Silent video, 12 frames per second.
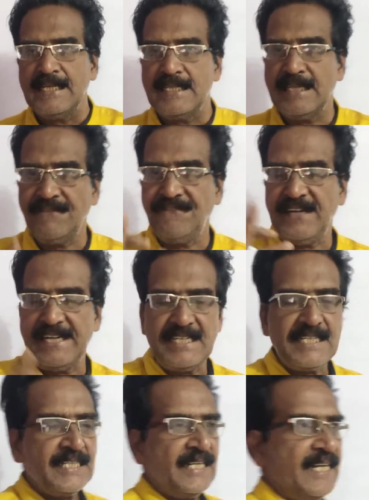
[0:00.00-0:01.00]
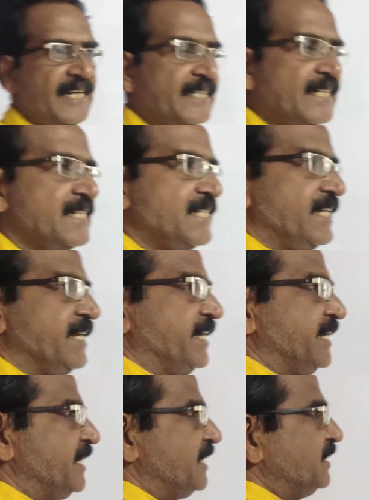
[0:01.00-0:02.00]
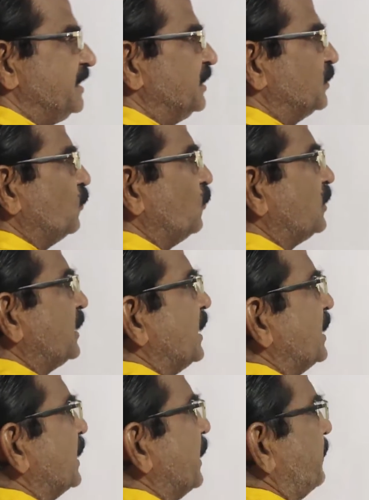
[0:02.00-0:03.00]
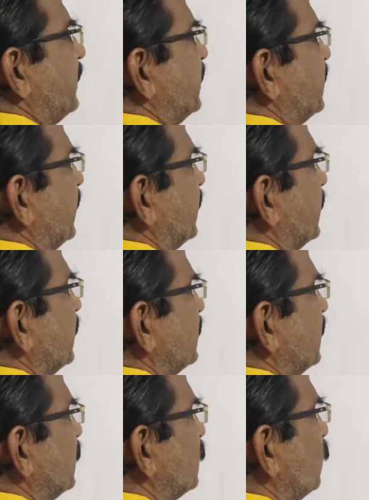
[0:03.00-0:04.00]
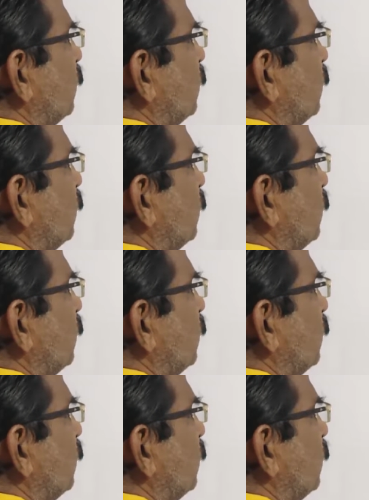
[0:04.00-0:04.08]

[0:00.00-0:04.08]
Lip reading: See friends, let us say the total commission he